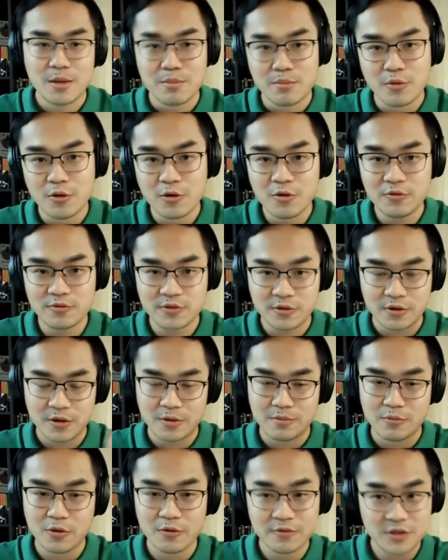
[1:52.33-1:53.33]
moves
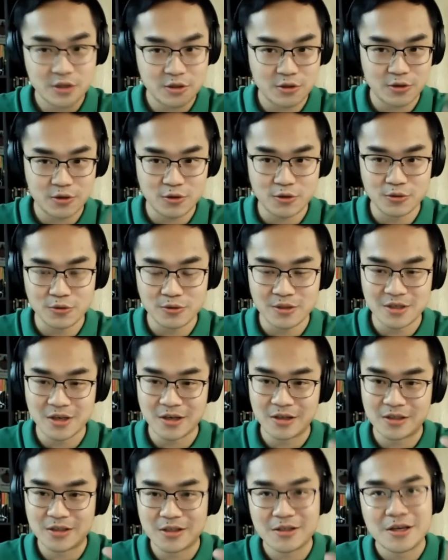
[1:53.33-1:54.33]
moves to
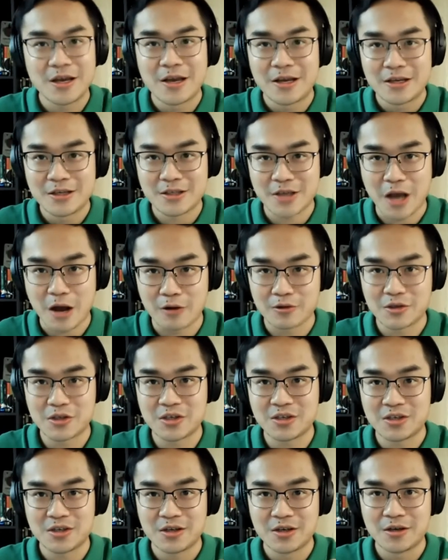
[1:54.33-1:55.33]
the
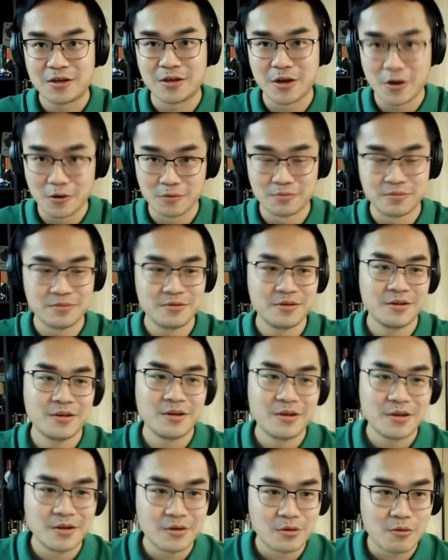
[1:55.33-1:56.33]
South Globe,
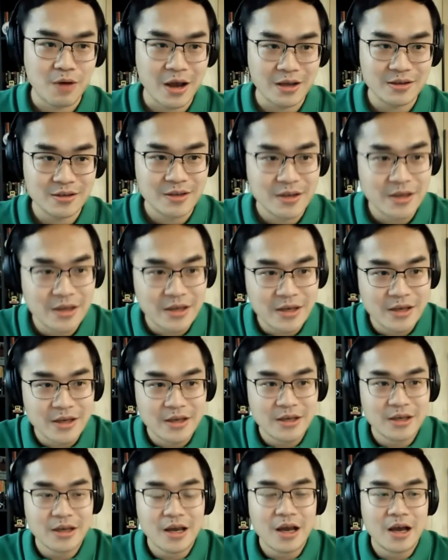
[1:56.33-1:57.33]
right?
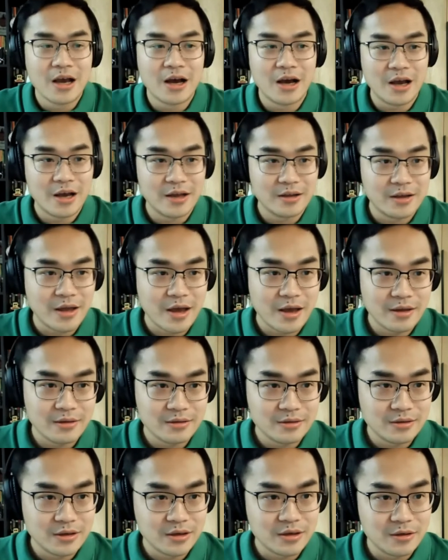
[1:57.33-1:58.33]
And,
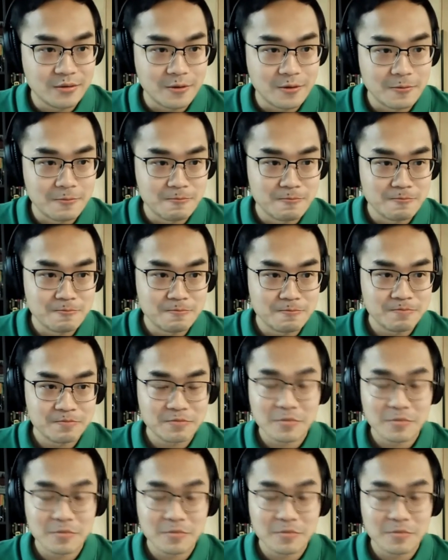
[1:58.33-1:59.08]
and uh, um,